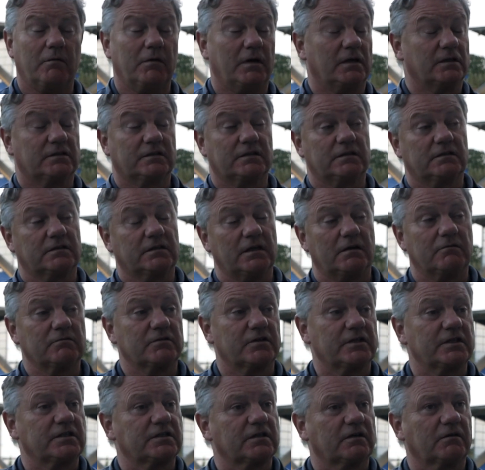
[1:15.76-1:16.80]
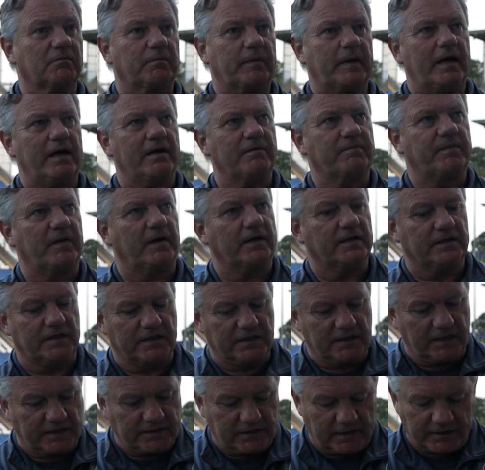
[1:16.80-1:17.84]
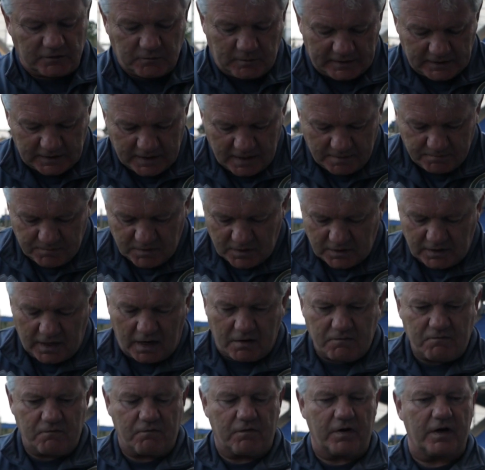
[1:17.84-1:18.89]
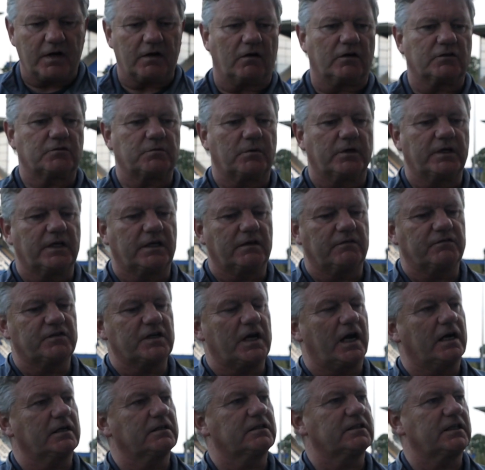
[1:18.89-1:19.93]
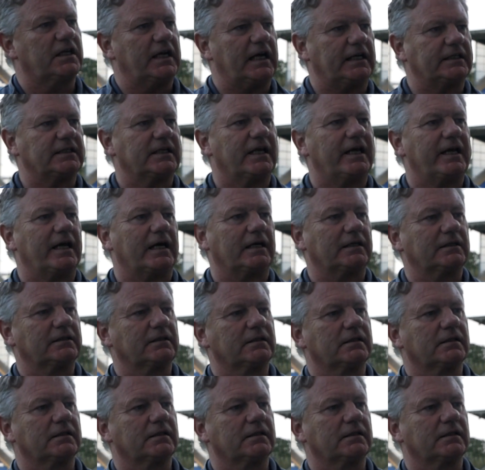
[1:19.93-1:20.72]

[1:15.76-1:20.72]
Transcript: I told you, he's a good player, Payne. He's one of them, you don't realise what he gives you until he ain't there.